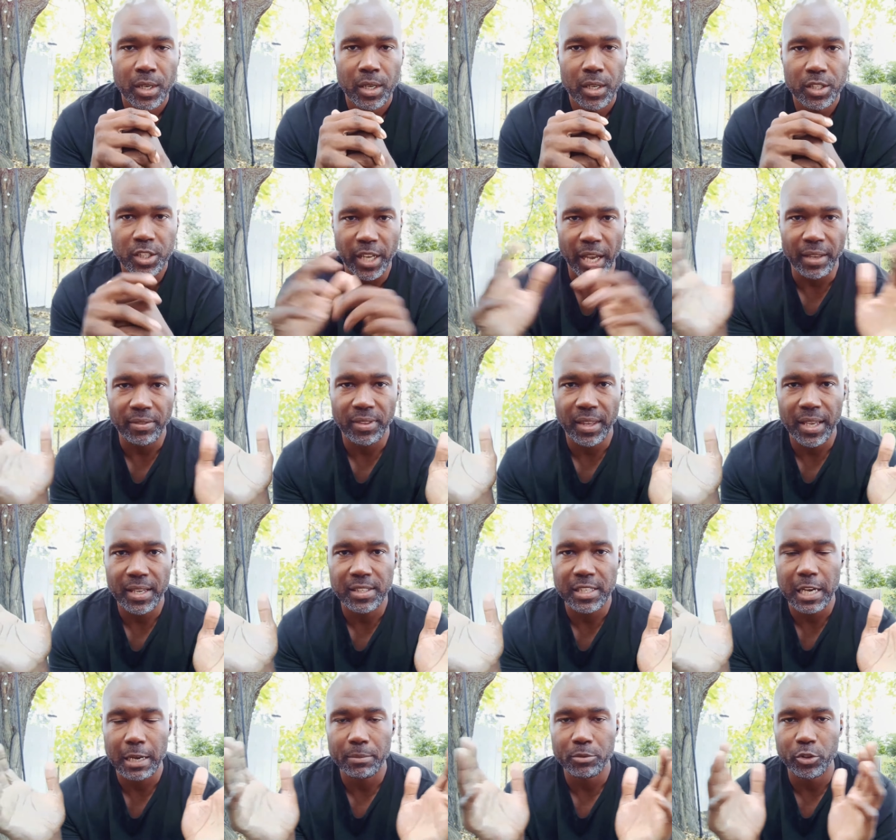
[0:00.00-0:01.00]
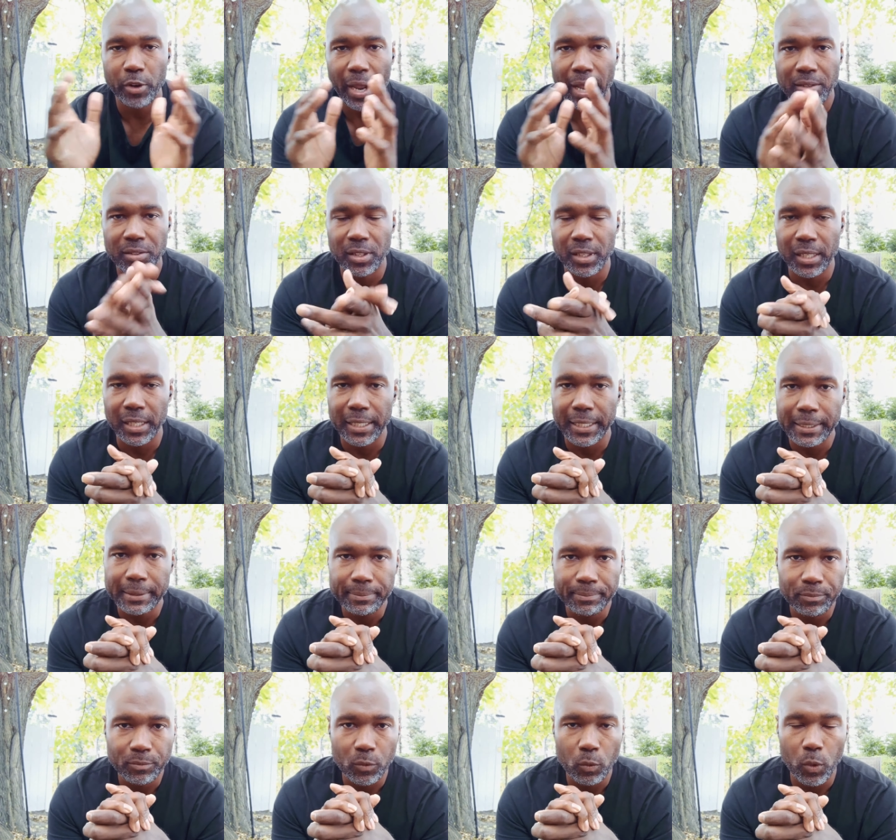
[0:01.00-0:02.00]
shake things up drastically.
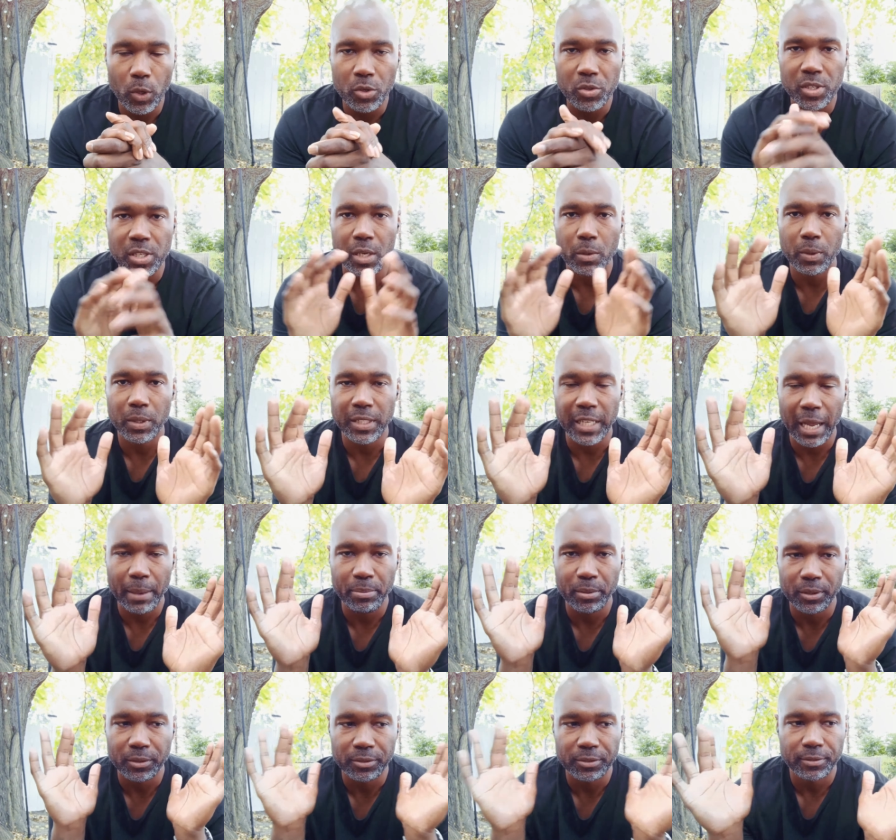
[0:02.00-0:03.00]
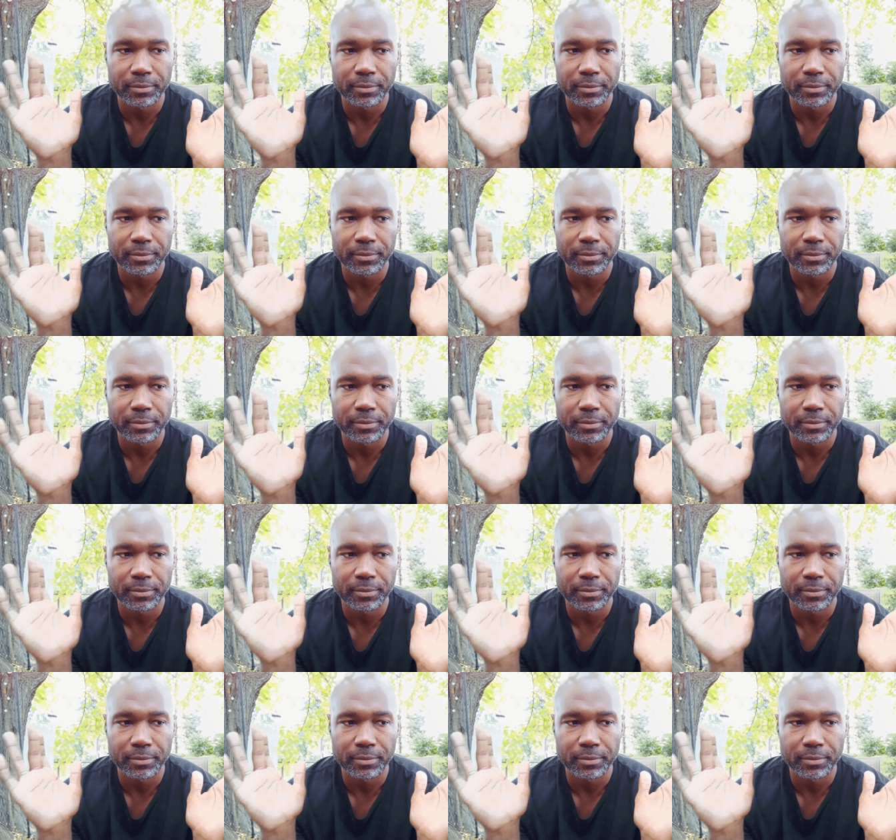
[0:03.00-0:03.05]
We'll see what type of